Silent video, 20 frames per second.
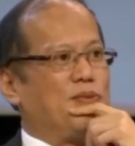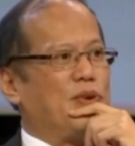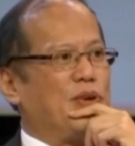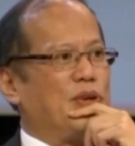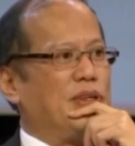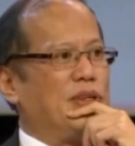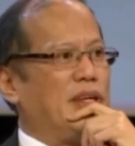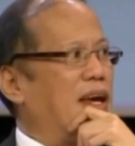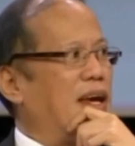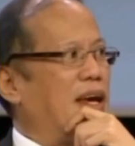
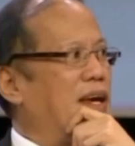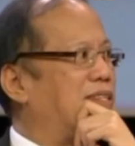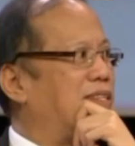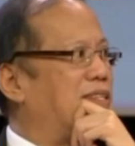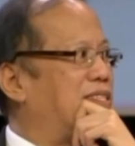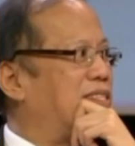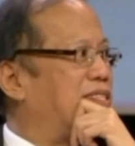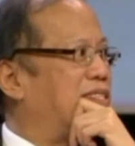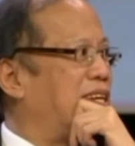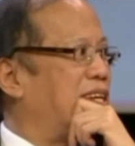48
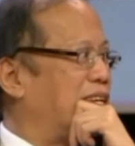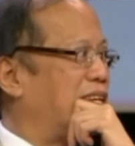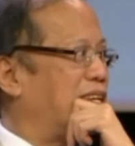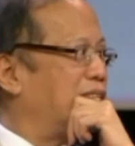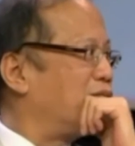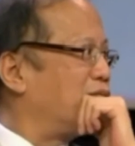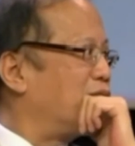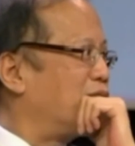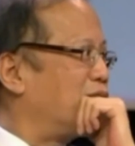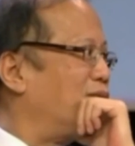
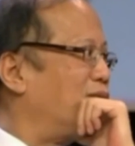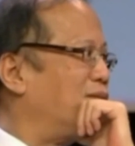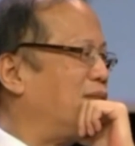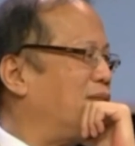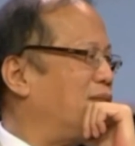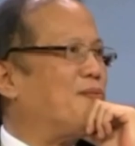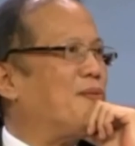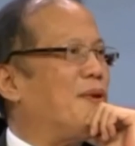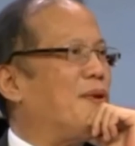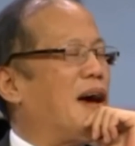sets of them,